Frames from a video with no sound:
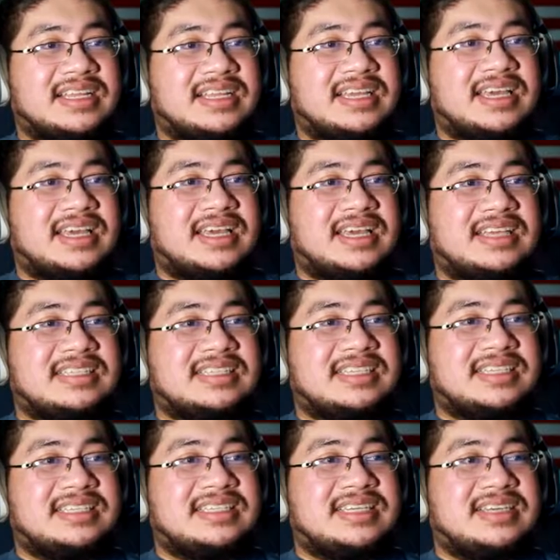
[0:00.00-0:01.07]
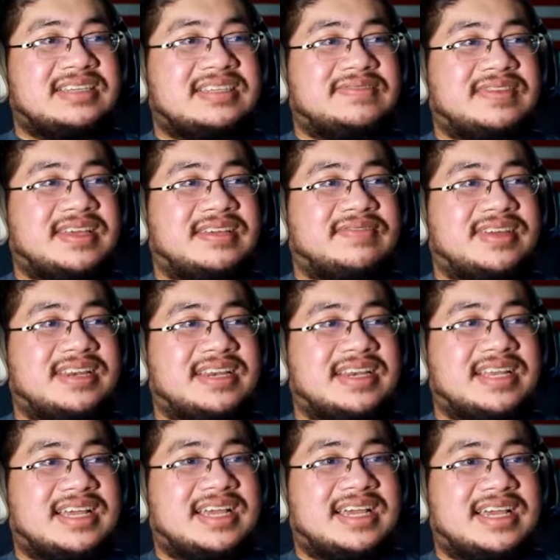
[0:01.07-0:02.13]
Yeah, I, I see a civilian, but
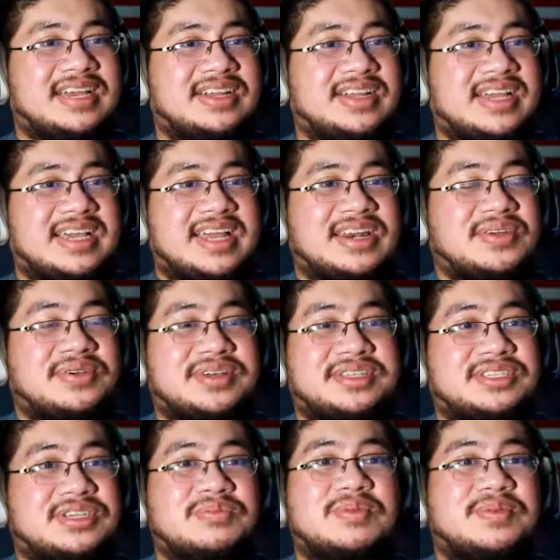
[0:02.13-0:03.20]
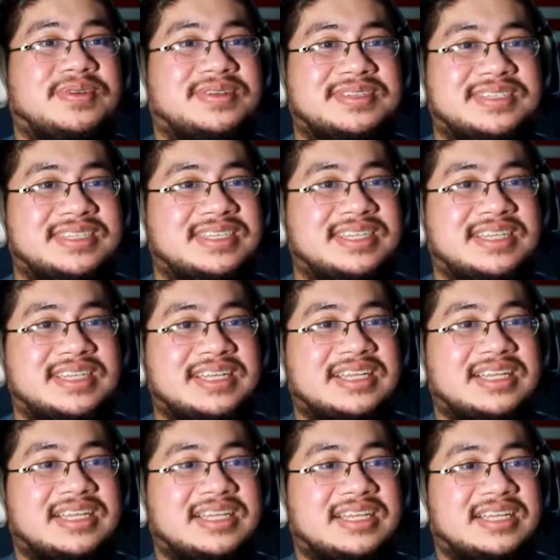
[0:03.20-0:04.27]
I, I, I got no consumables.
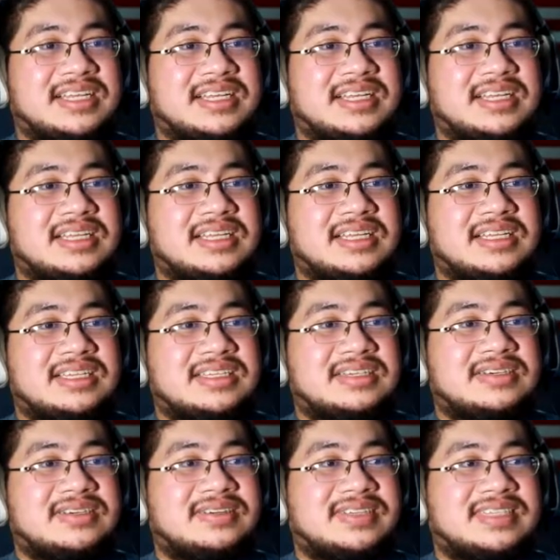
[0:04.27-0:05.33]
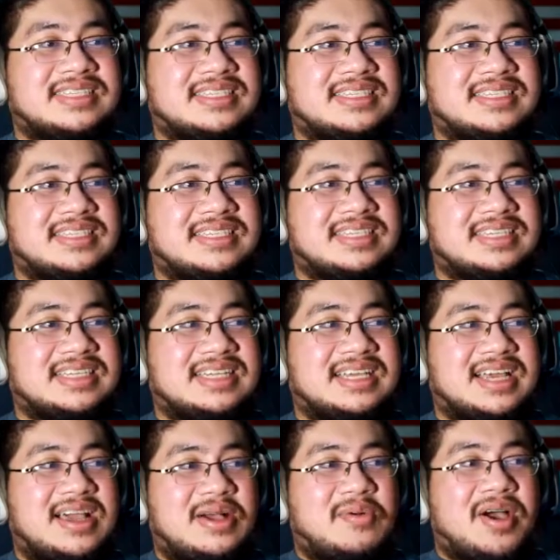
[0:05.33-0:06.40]
So it's...
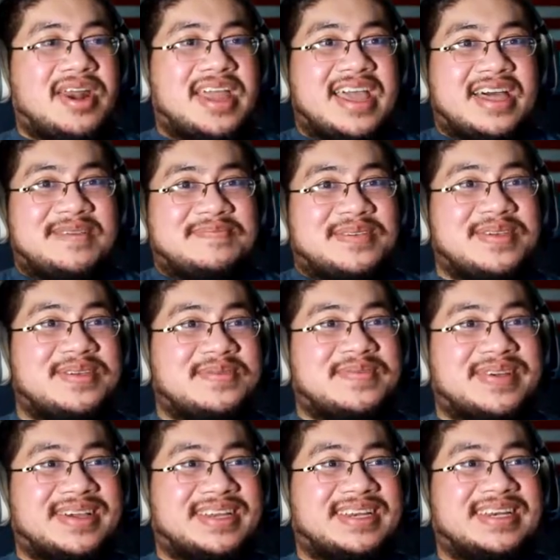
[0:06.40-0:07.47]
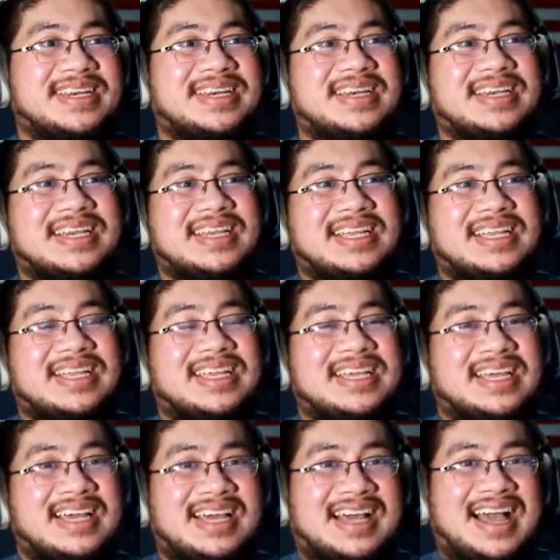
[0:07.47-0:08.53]
I want to help you, but
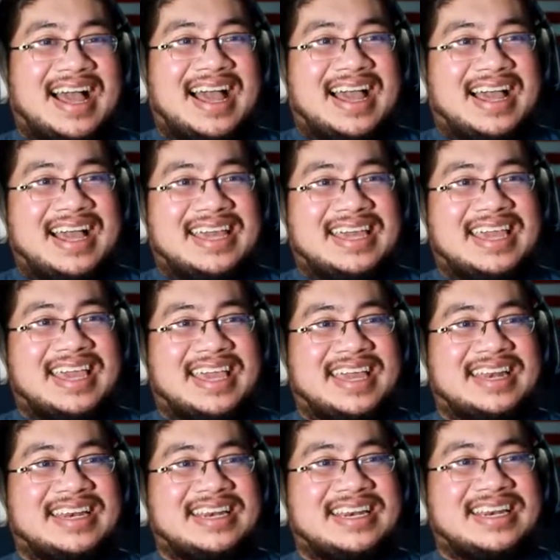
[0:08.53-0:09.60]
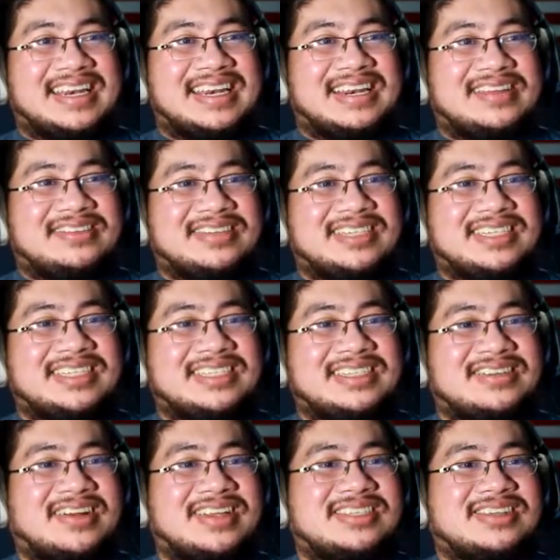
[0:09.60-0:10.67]
I, I can't. Oh, Jesus
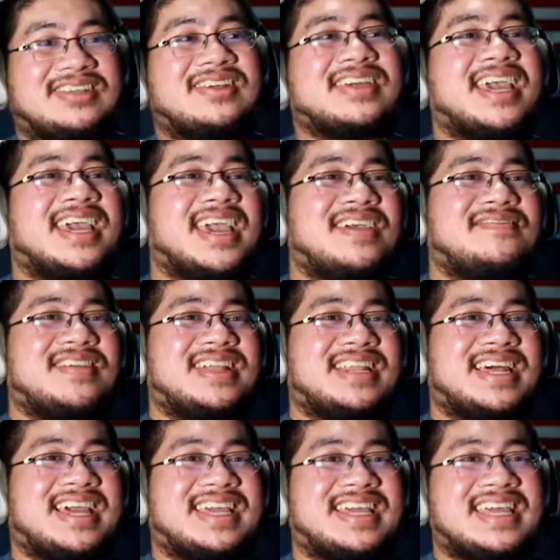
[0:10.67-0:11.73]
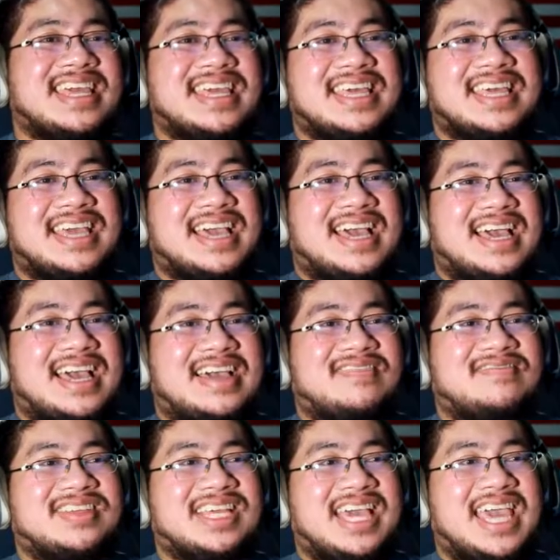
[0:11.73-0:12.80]
Christ, you're looking at me like,
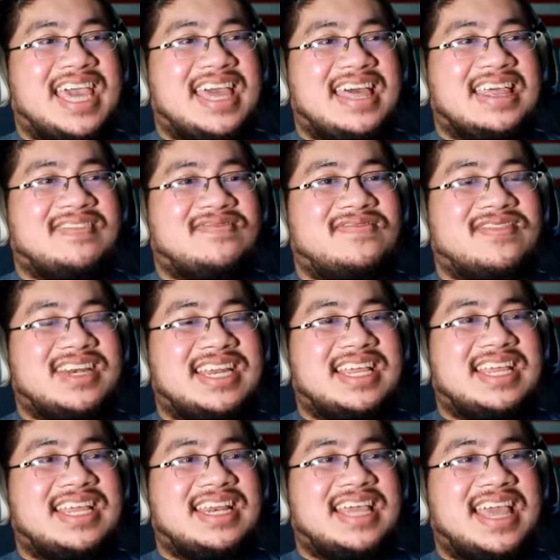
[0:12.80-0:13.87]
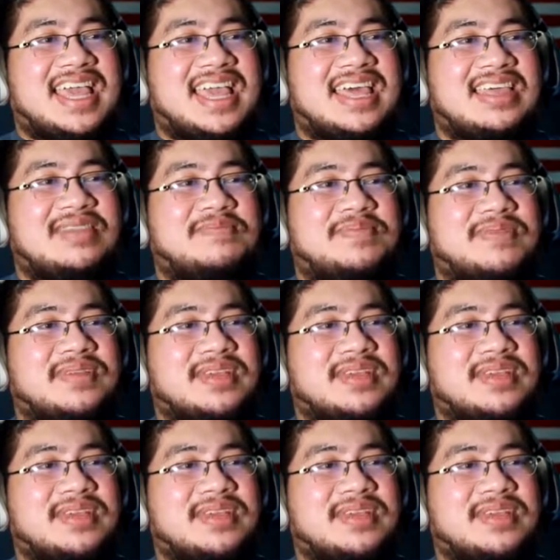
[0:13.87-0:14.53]
um, help, need help.